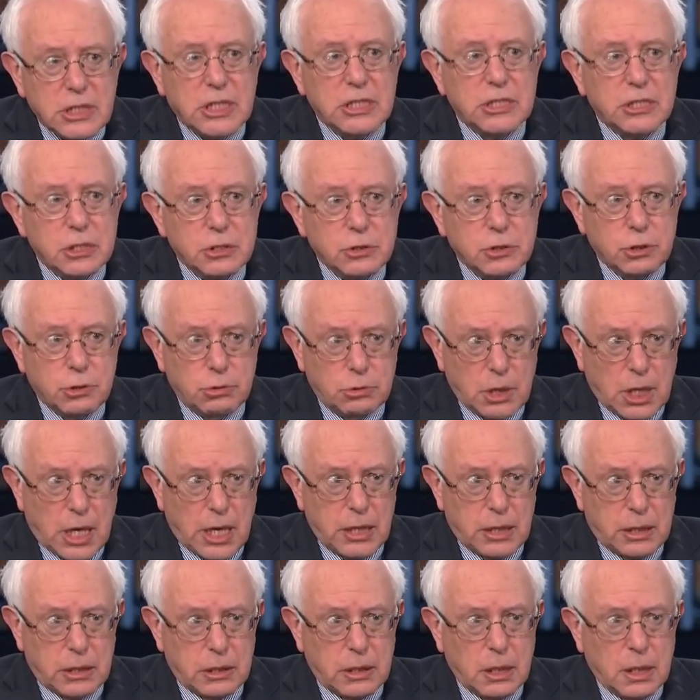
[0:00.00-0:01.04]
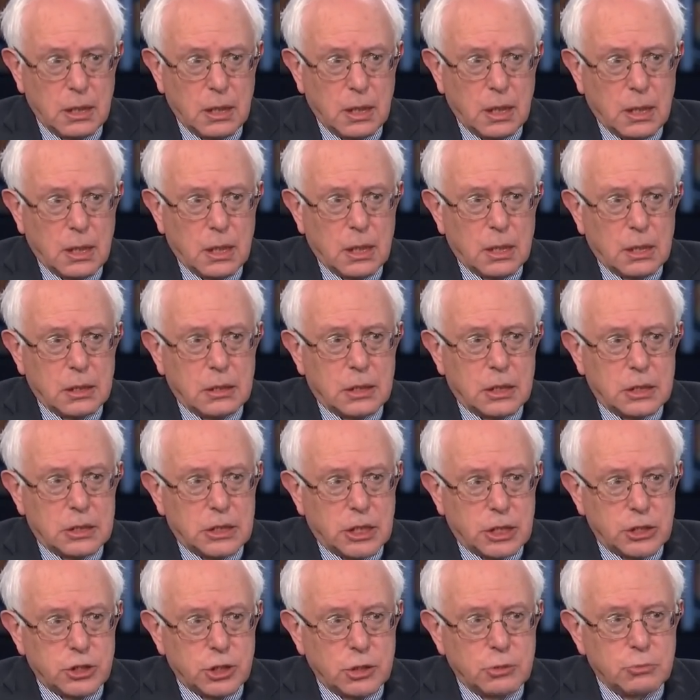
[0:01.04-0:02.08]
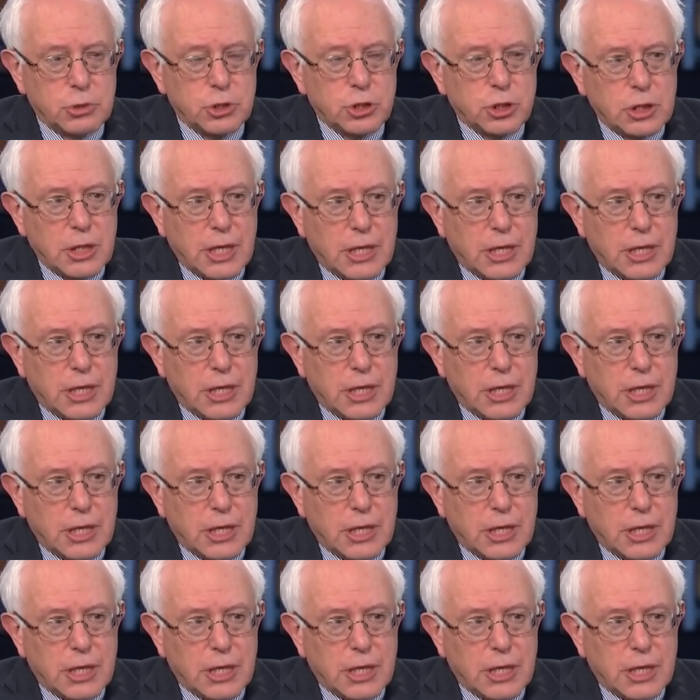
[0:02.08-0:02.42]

Citizens United decision, which